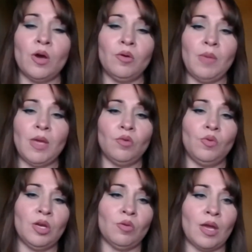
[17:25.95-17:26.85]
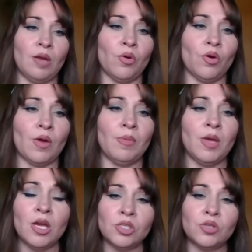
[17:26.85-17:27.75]
Why don't we create a program
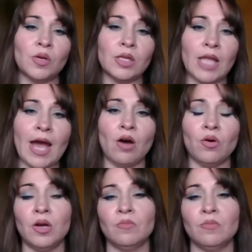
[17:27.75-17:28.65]
to allow,